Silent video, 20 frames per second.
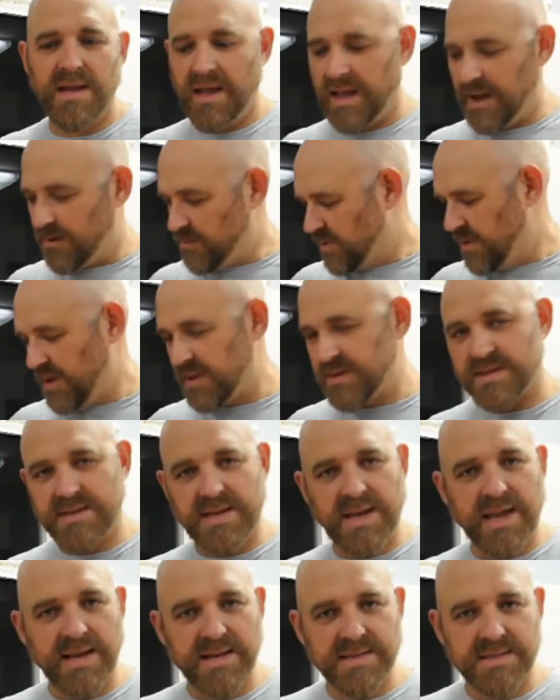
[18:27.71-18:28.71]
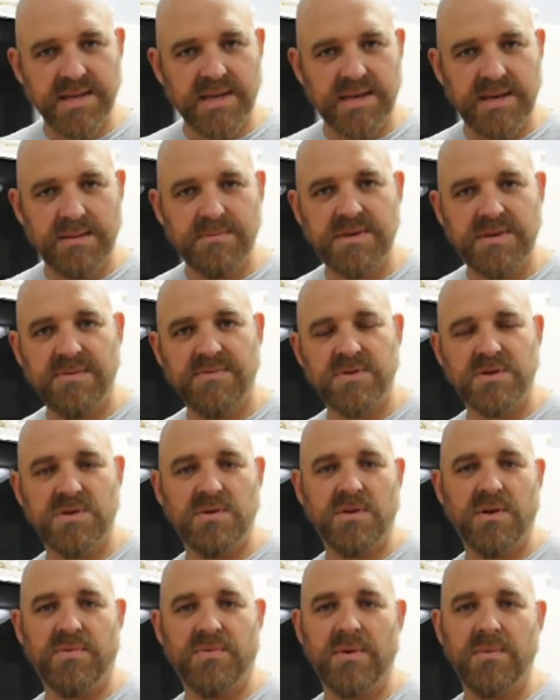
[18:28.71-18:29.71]
and we'll let the tank sit empty for 2
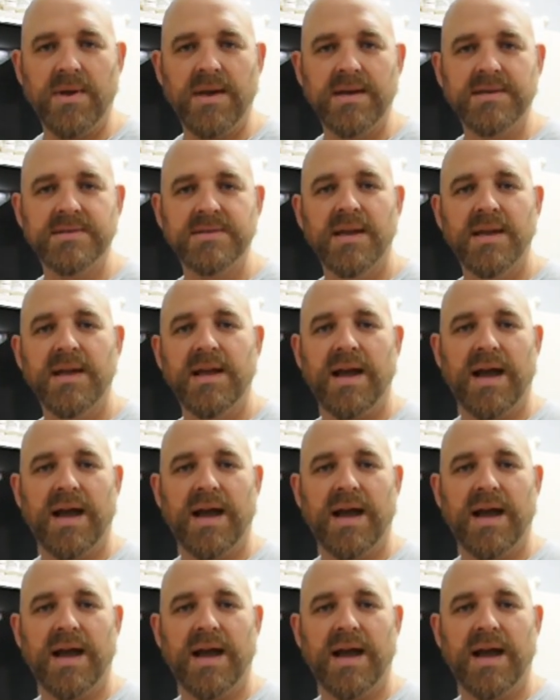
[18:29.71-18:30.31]
or 3 weeks.